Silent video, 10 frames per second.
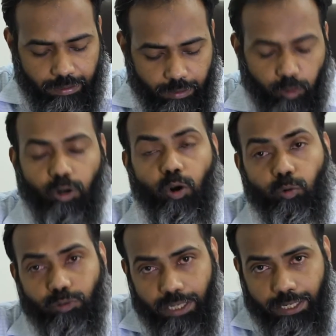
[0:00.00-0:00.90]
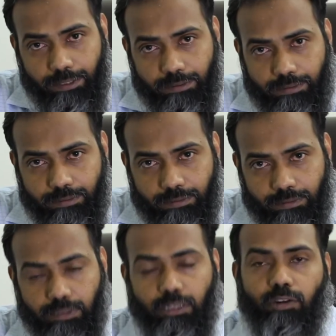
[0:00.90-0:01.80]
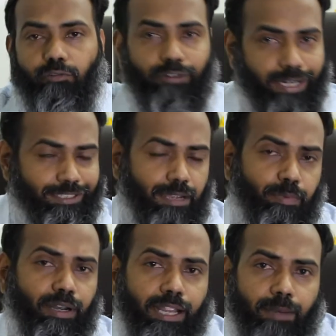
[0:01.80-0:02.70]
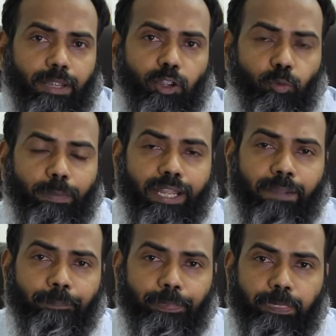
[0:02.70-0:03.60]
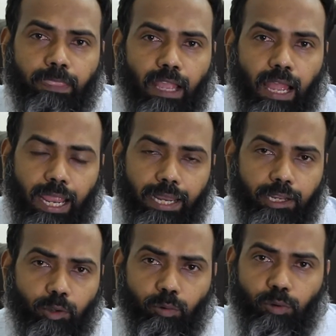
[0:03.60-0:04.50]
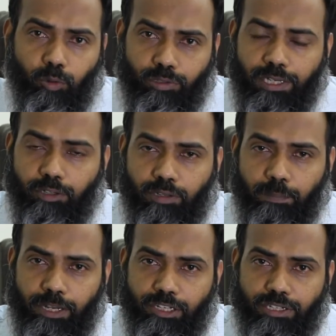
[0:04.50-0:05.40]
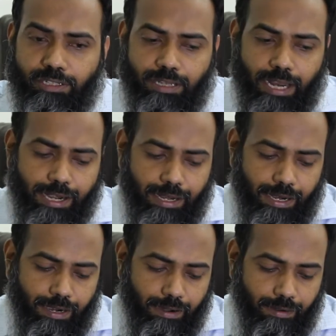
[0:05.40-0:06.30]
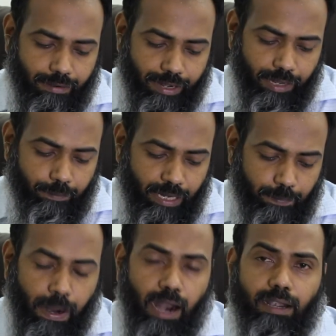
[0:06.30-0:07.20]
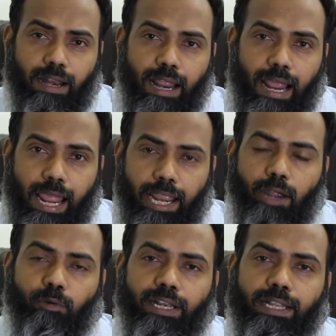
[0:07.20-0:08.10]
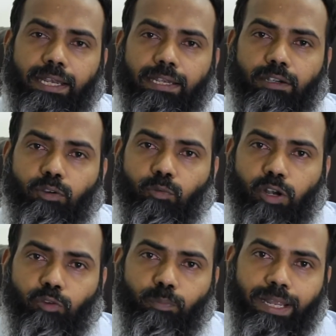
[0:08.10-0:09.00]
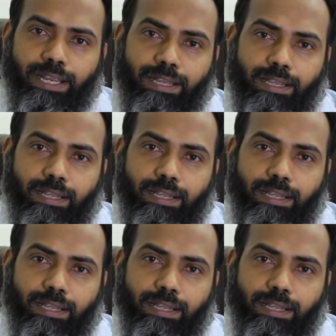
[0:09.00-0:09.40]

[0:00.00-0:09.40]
or counseling? For example, in my OPD, I give counseling to the patients, and the treatment part I have delegated to one of my